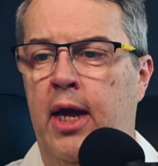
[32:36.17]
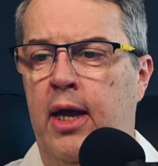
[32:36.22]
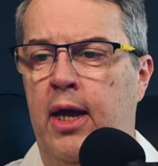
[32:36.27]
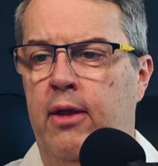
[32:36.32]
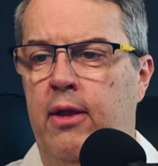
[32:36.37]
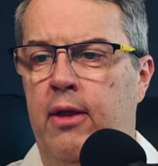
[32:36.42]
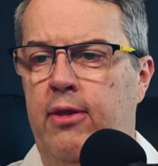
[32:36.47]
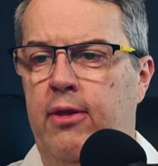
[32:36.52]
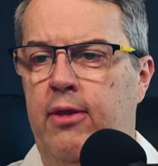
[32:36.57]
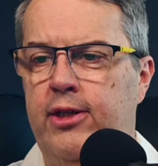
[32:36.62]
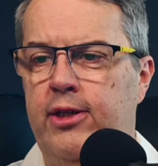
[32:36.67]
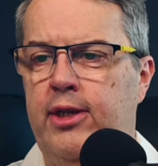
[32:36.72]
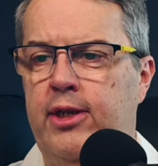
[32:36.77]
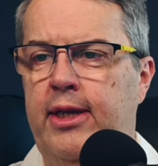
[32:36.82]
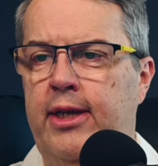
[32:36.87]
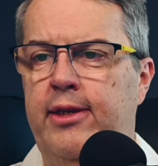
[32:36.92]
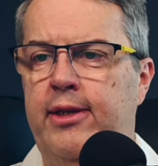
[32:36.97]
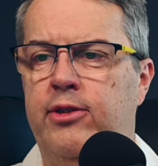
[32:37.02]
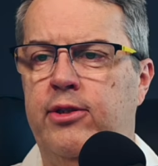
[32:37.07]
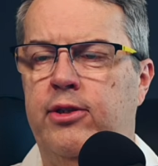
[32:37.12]
This
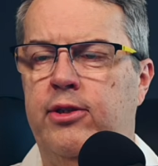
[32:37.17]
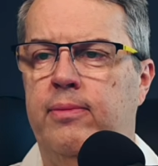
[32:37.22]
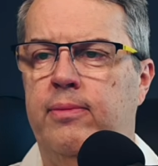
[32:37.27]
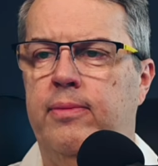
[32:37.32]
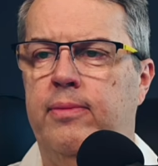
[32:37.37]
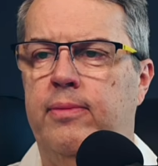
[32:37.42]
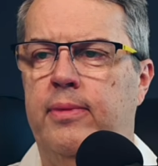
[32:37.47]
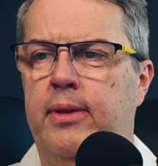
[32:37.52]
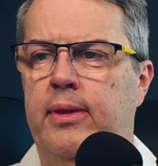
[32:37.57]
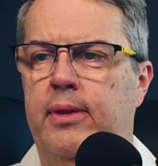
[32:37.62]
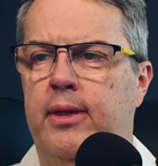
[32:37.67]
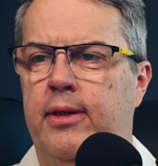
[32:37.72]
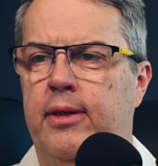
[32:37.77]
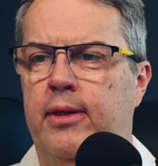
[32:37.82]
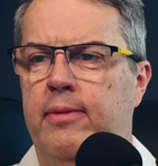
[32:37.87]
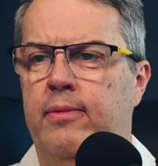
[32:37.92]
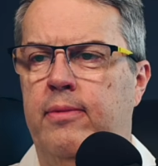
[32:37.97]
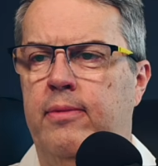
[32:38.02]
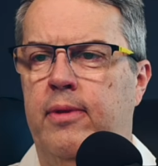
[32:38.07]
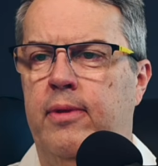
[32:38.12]
is
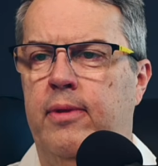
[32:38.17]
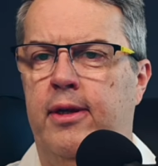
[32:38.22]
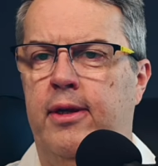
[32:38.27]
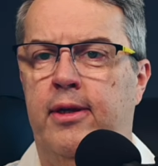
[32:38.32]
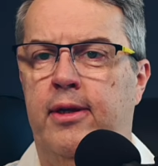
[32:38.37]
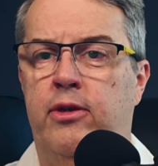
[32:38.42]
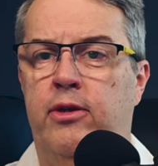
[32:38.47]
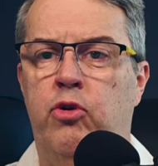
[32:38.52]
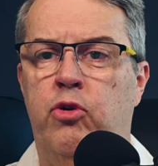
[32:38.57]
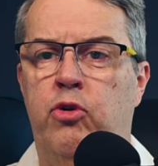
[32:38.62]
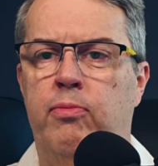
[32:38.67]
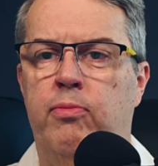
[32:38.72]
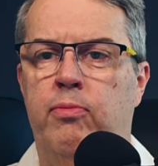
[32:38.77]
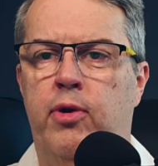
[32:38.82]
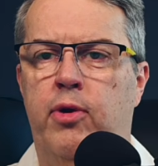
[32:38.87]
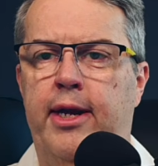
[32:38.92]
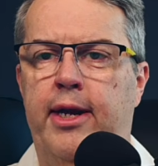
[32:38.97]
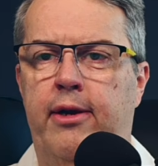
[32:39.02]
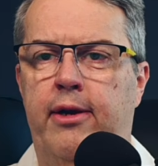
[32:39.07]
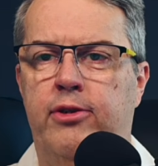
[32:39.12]
a Gutenberg
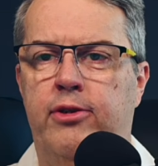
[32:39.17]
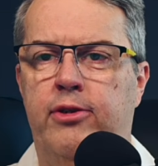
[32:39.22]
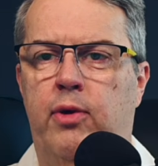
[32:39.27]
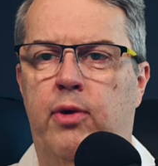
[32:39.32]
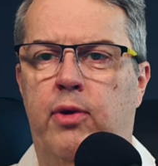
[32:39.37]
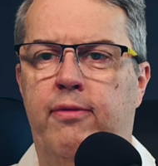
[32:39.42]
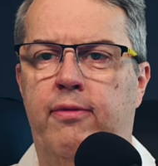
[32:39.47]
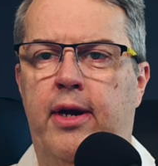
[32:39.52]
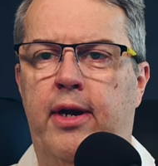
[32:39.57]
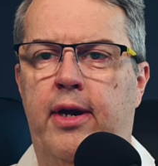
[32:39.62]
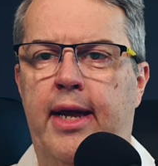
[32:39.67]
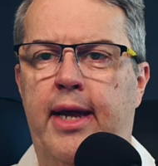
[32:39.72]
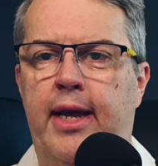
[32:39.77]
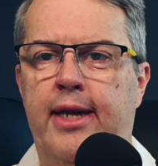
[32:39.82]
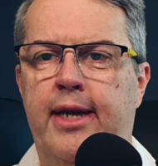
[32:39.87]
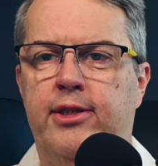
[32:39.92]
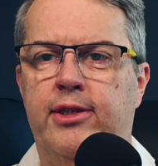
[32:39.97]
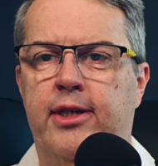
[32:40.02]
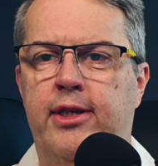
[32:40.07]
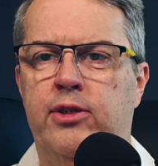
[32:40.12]
editor, so I've got
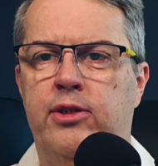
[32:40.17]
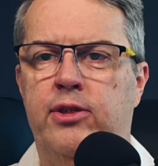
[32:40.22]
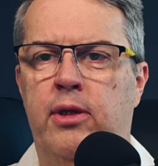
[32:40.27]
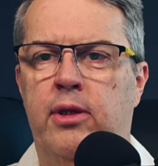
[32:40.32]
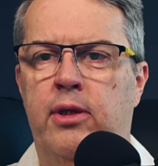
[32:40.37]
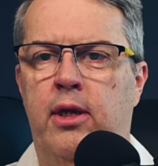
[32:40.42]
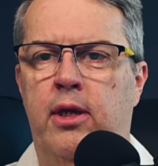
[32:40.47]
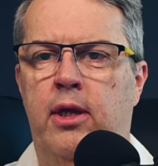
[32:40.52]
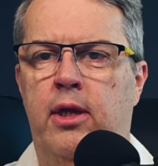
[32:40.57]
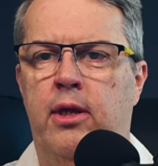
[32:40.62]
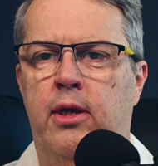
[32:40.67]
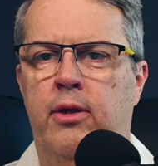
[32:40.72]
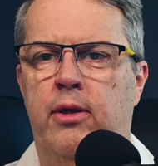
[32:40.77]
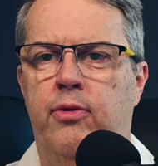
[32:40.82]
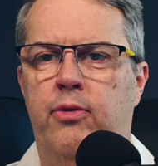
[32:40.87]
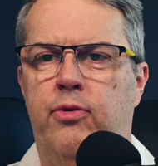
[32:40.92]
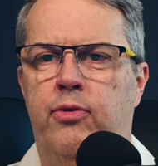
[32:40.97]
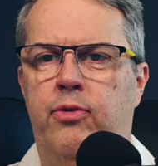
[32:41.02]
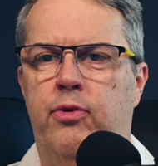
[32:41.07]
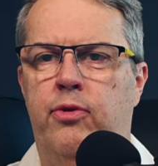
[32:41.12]
access
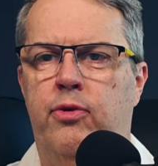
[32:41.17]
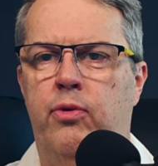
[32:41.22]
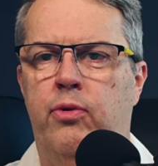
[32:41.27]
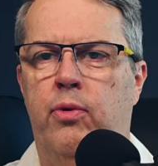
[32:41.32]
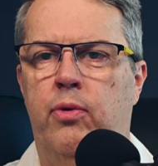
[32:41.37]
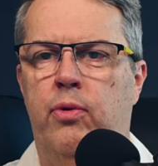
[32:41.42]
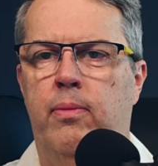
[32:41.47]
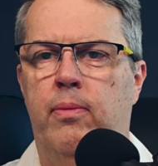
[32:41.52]
to